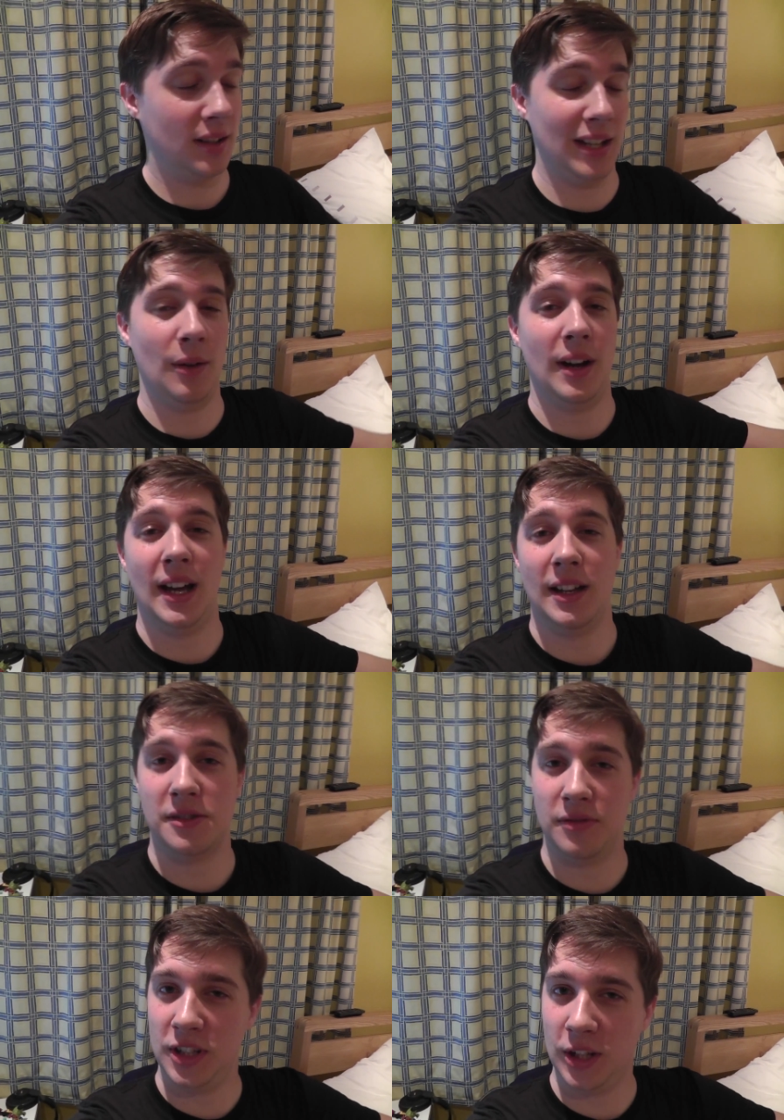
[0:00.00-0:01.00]
Now it
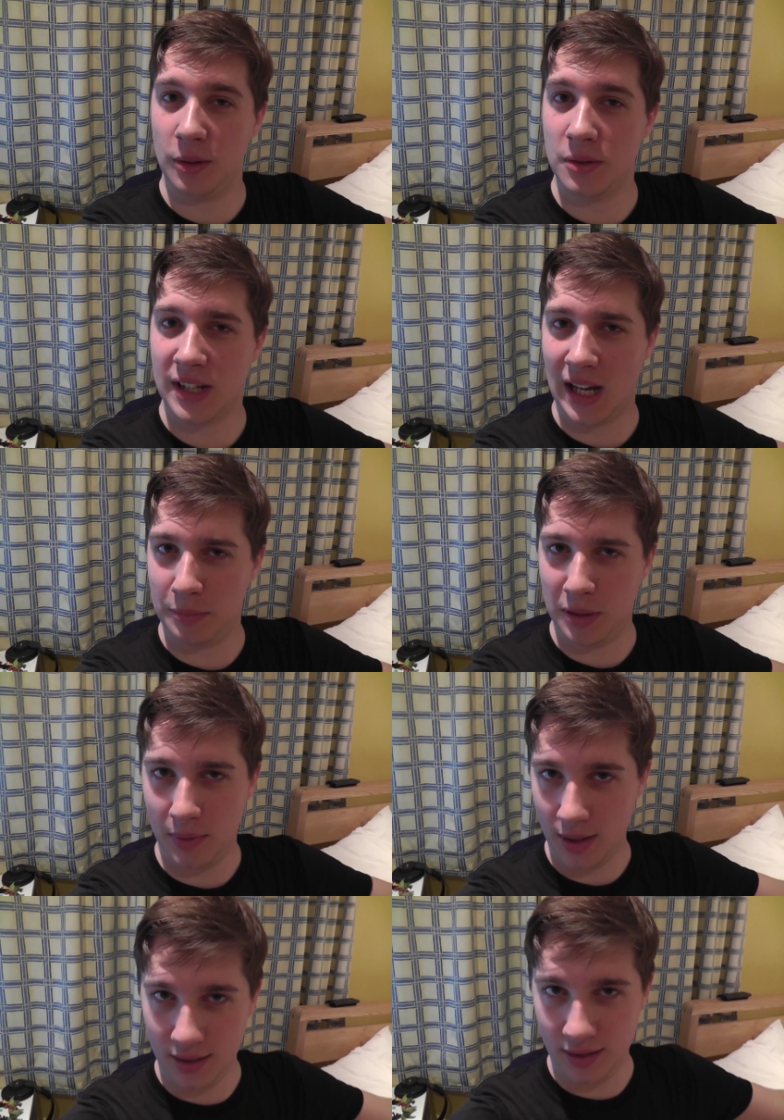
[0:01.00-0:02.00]
has, videos can be
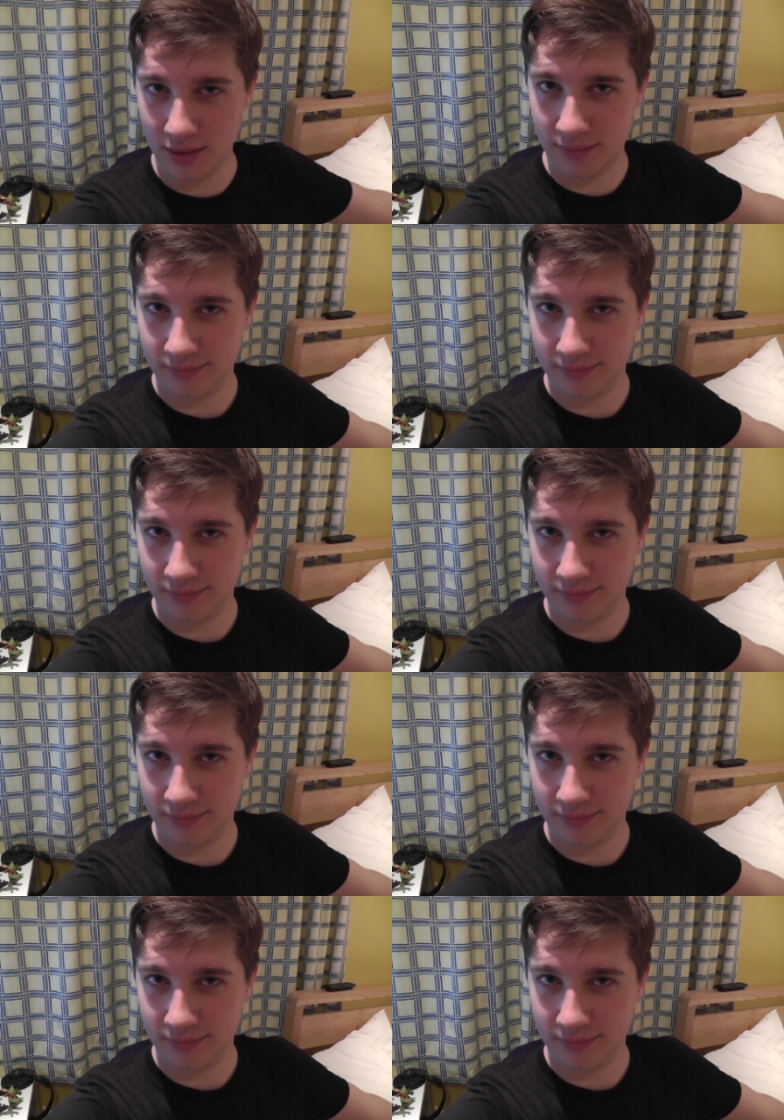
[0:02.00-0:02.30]
made.